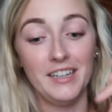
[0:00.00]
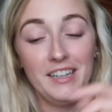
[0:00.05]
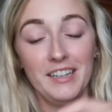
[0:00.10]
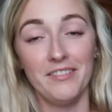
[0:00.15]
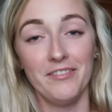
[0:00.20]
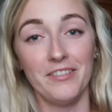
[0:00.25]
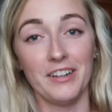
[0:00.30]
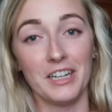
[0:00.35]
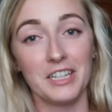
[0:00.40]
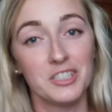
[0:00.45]

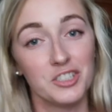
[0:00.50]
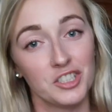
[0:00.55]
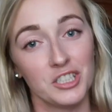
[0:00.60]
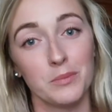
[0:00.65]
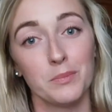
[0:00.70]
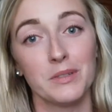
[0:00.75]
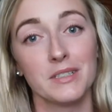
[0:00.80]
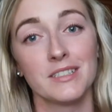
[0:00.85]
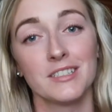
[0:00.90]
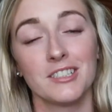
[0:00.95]
very
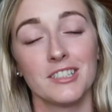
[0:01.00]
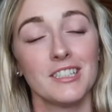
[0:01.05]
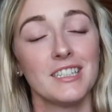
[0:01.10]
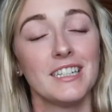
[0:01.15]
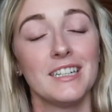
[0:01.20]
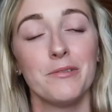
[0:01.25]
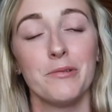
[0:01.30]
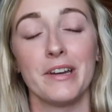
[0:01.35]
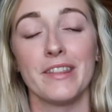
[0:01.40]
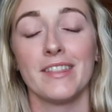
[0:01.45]

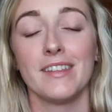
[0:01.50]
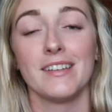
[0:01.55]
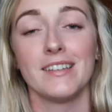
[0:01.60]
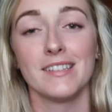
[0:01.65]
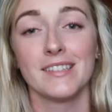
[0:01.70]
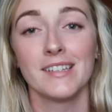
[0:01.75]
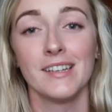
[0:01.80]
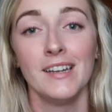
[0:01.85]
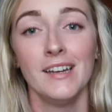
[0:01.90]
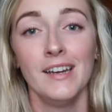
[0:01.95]
sheepishly with
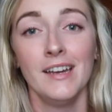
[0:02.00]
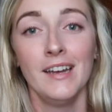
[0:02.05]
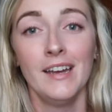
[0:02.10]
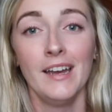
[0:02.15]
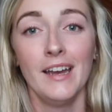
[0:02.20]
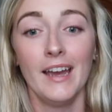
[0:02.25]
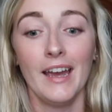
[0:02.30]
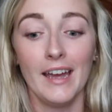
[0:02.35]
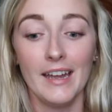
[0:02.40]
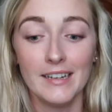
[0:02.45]
his
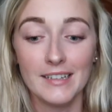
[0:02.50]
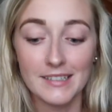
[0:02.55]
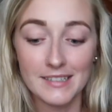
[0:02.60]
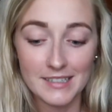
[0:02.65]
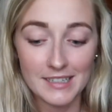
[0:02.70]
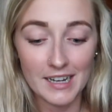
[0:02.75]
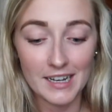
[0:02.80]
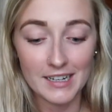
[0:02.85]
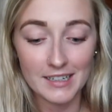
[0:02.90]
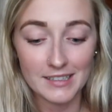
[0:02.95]
head
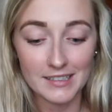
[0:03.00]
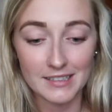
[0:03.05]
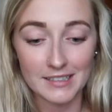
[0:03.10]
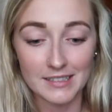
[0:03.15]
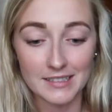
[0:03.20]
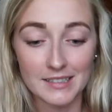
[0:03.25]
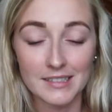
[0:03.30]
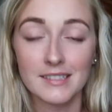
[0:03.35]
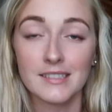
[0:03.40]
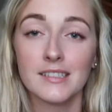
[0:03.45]
tucked and
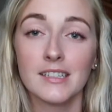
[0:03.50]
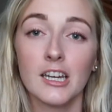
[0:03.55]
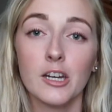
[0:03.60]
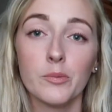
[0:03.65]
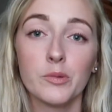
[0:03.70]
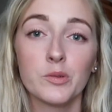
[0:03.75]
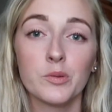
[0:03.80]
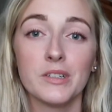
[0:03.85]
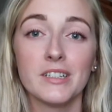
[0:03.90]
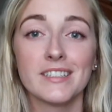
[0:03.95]
his tail
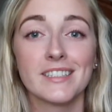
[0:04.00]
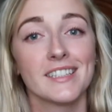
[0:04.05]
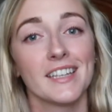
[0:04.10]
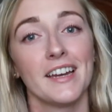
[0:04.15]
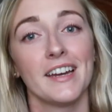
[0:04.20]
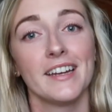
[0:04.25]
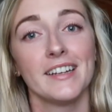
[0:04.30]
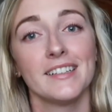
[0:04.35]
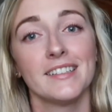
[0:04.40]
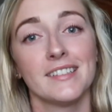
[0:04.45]
between his
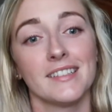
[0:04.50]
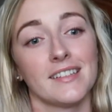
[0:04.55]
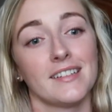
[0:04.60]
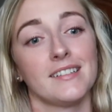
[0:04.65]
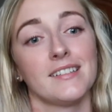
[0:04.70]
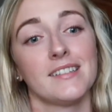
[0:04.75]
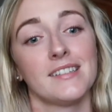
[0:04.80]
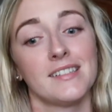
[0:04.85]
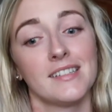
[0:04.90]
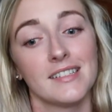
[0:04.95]
legs,
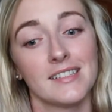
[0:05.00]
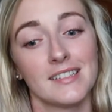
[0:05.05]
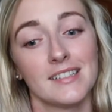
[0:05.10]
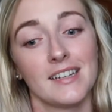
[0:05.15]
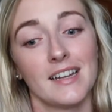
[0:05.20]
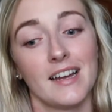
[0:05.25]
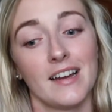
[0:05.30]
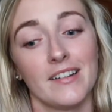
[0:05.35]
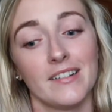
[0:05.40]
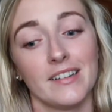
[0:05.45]
and sits
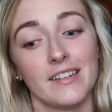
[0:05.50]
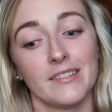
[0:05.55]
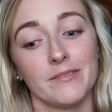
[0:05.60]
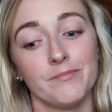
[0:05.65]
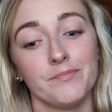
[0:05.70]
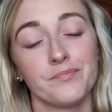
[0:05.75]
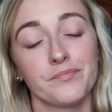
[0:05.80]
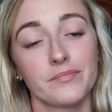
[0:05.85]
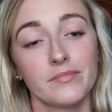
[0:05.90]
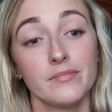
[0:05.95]
down
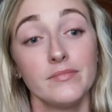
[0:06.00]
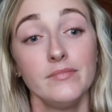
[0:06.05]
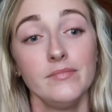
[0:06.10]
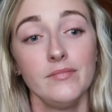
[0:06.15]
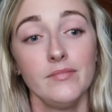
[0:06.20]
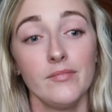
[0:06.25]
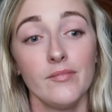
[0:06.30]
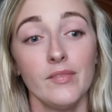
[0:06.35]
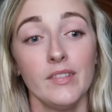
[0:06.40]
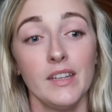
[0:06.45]
and,
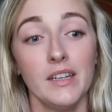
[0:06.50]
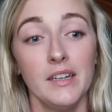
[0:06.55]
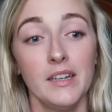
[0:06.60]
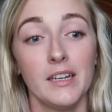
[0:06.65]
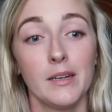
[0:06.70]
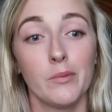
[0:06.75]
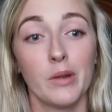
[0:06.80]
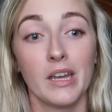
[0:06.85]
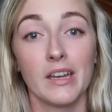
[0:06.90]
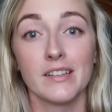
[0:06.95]

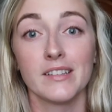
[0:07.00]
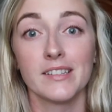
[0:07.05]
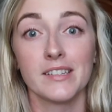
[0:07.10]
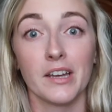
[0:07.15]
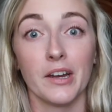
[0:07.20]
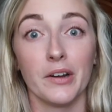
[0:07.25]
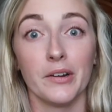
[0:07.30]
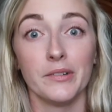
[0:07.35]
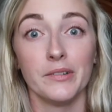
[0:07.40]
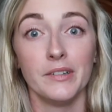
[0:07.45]
hey man,
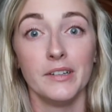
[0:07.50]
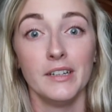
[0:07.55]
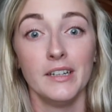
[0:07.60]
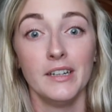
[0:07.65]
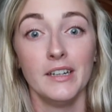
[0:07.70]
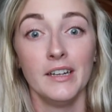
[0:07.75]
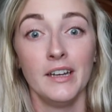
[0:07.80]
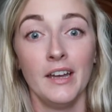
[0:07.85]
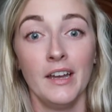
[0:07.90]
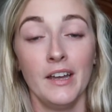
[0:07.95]
so
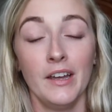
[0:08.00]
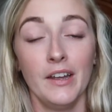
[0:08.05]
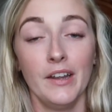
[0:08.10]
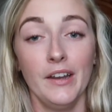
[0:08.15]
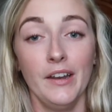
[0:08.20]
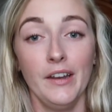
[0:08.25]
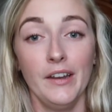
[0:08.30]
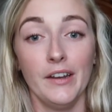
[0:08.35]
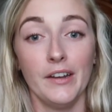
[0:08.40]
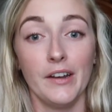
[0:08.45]

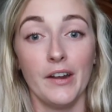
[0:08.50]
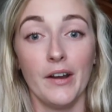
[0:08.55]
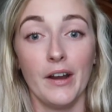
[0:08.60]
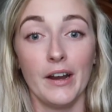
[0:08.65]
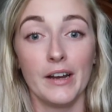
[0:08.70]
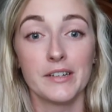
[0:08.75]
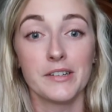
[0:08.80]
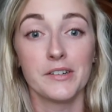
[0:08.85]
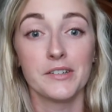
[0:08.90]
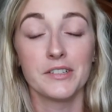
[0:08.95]
you know
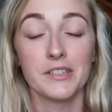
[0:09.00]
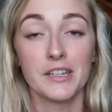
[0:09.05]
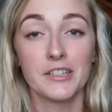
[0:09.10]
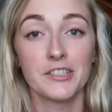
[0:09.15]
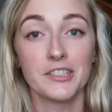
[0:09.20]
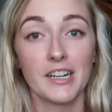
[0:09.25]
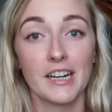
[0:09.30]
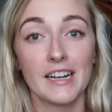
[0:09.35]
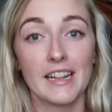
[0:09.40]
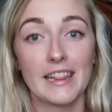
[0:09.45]
how I told you
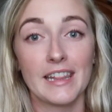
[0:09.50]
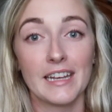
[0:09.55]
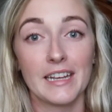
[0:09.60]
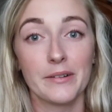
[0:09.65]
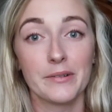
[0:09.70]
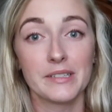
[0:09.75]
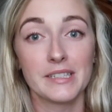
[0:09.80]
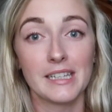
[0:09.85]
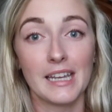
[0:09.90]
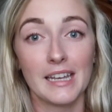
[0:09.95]
yesterday I didn't think
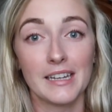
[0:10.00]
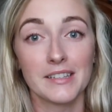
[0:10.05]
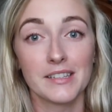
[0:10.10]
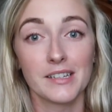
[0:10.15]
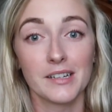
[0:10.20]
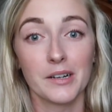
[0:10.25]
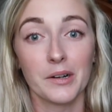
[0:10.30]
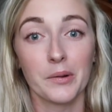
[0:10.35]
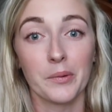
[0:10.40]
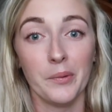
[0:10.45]
it was
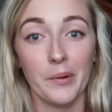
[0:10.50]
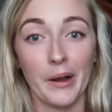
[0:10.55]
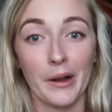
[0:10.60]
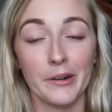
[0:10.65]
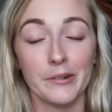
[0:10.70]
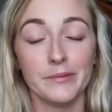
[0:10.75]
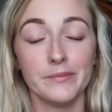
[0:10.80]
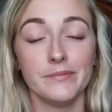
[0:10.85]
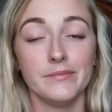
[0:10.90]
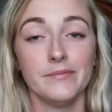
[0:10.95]
cancer?
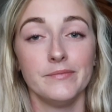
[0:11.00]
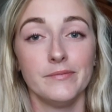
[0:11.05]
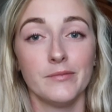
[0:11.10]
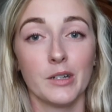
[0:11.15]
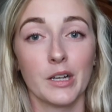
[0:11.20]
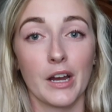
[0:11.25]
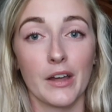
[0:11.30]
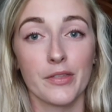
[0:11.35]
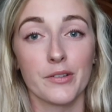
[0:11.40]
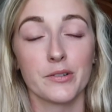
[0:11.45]
Well,
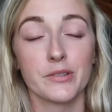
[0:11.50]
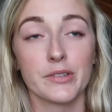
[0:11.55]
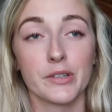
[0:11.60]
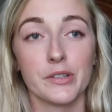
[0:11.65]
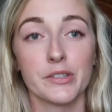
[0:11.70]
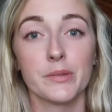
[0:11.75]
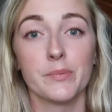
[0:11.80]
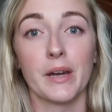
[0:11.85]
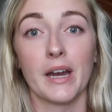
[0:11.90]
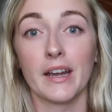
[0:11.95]
we got the
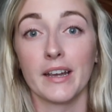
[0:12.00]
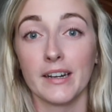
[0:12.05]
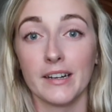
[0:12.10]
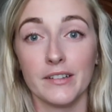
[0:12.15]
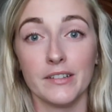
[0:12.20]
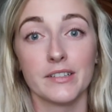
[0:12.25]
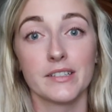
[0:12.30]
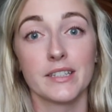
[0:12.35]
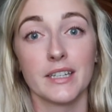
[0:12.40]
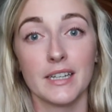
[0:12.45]
results back and
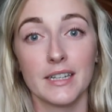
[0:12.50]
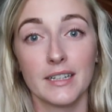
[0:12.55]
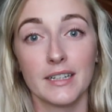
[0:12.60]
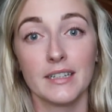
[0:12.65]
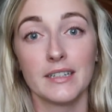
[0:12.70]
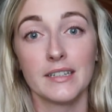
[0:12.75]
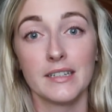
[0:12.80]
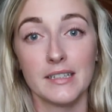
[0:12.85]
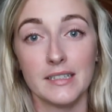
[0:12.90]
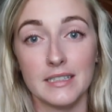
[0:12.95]
it looks like
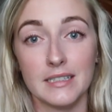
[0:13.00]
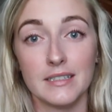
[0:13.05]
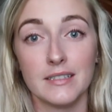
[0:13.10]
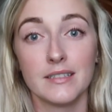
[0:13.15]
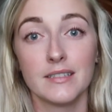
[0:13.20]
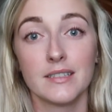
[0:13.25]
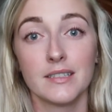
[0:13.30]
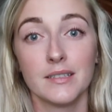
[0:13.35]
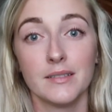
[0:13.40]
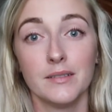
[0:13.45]
it
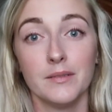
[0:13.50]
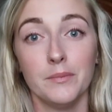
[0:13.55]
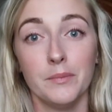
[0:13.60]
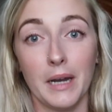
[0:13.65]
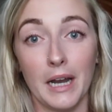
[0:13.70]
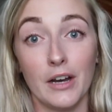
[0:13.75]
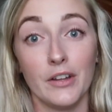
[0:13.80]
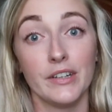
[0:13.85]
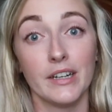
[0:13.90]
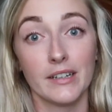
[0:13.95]
is
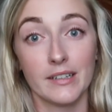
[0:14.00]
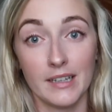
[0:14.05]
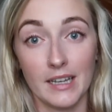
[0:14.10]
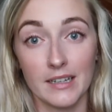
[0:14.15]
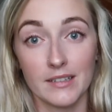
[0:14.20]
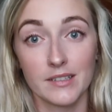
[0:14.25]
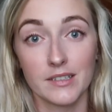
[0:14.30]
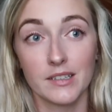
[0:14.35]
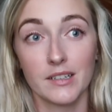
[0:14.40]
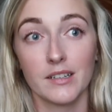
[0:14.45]
bile duct
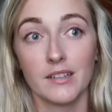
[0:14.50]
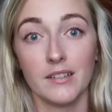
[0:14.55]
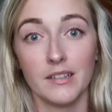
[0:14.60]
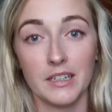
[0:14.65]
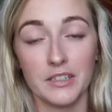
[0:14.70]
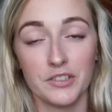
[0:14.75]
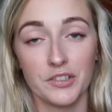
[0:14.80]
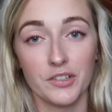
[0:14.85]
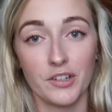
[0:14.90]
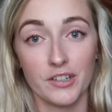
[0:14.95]
cancer,
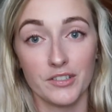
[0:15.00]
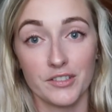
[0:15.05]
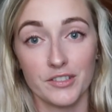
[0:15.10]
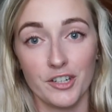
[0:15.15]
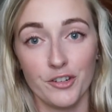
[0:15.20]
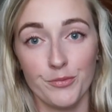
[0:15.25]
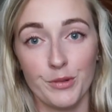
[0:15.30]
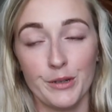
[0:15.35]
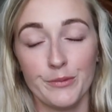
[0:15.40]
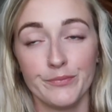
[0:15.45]

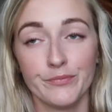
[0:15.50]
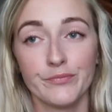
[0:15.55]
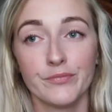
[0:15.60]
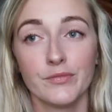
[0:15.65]
cholangiocarcinoma.